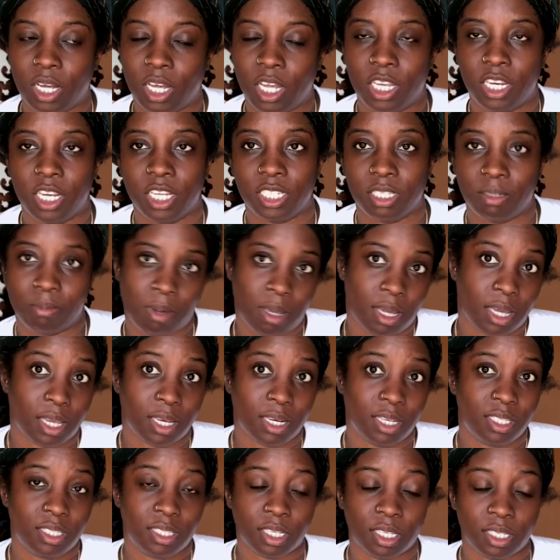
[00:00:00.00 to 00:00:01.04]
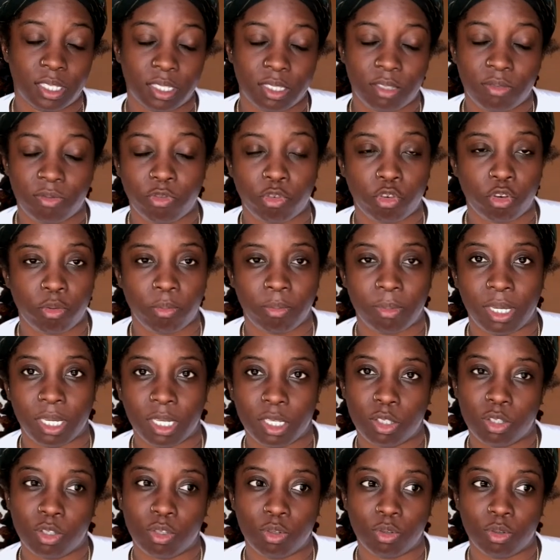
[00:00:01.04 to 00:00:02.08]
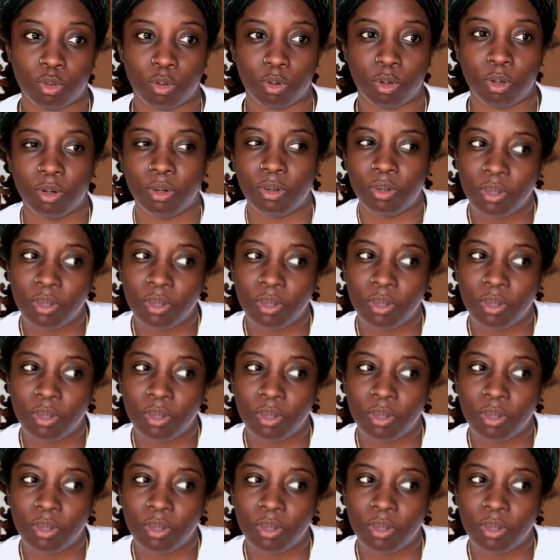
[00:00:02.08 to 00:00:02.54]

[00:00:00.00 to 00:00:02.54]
it doesn't make any sense for me to